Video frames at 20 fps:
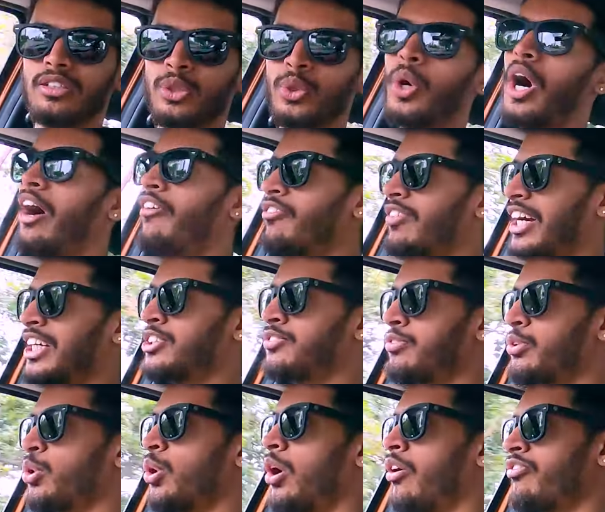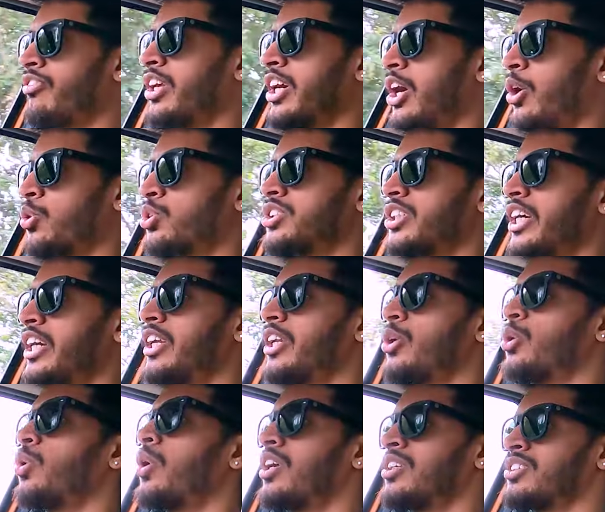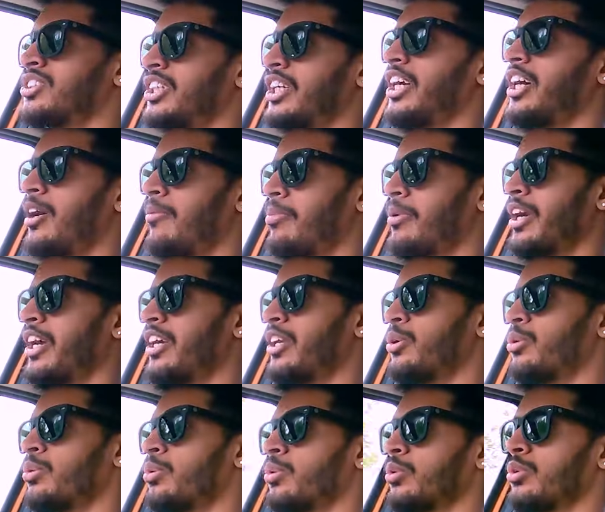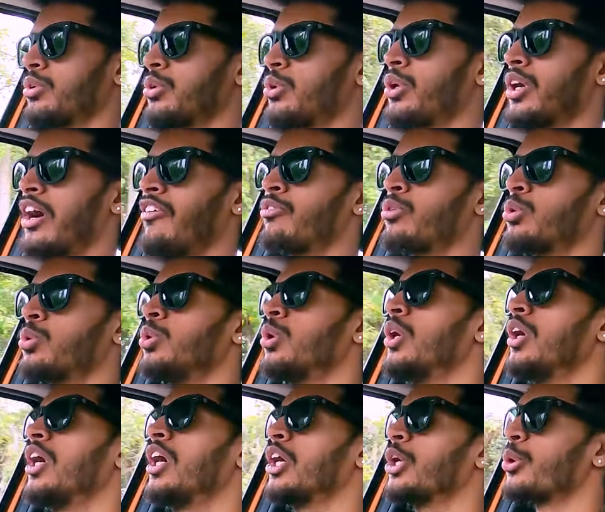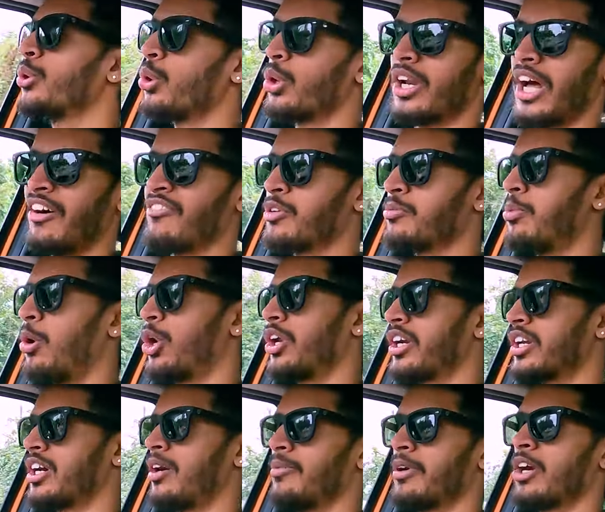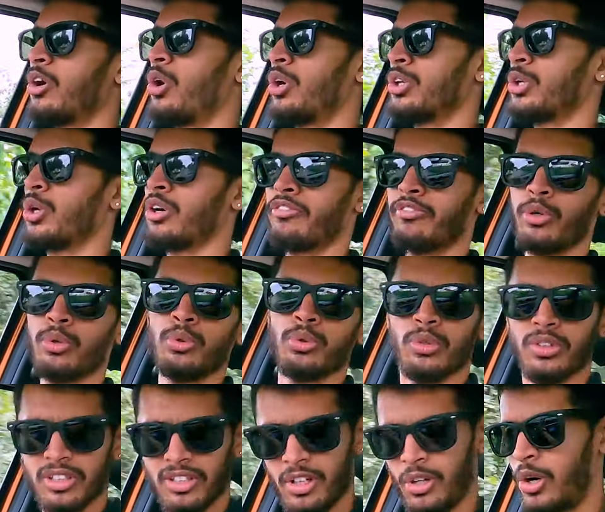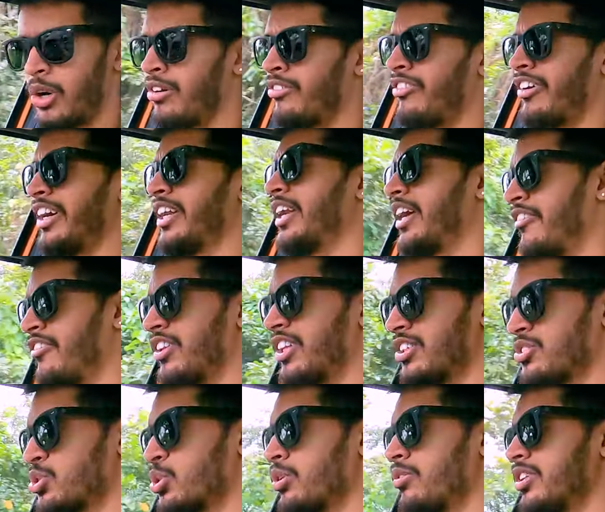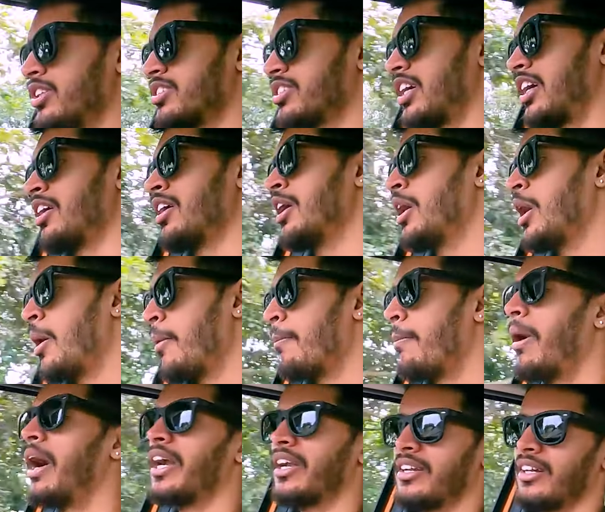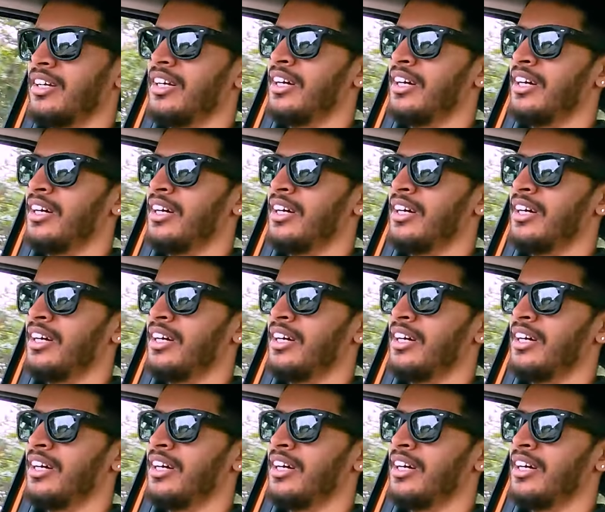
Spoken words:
You have nice view of the outside. You are sitting upright. You don't have the bonnet coming on your view. All fine, everything's good with this car. But